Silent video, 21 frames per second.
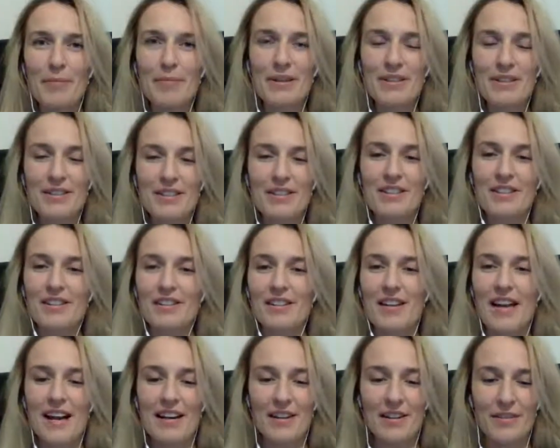missed the
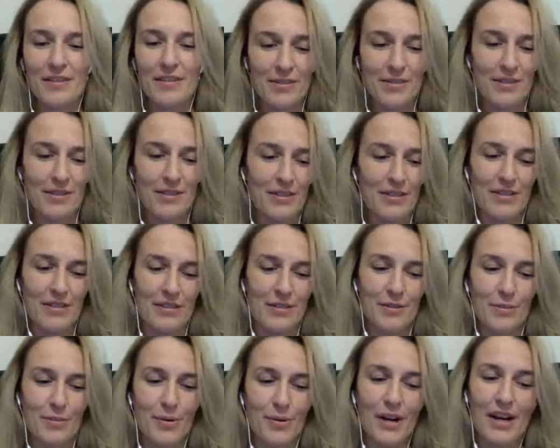lack of the
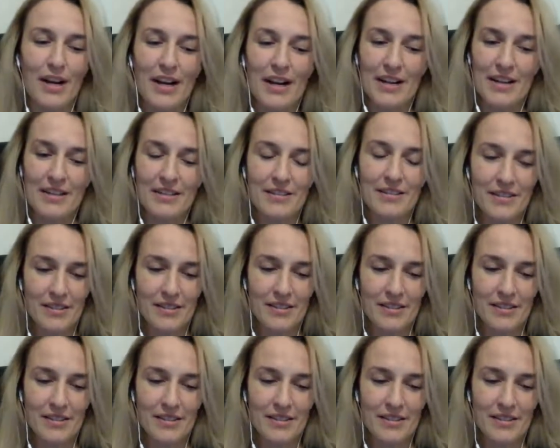surprise.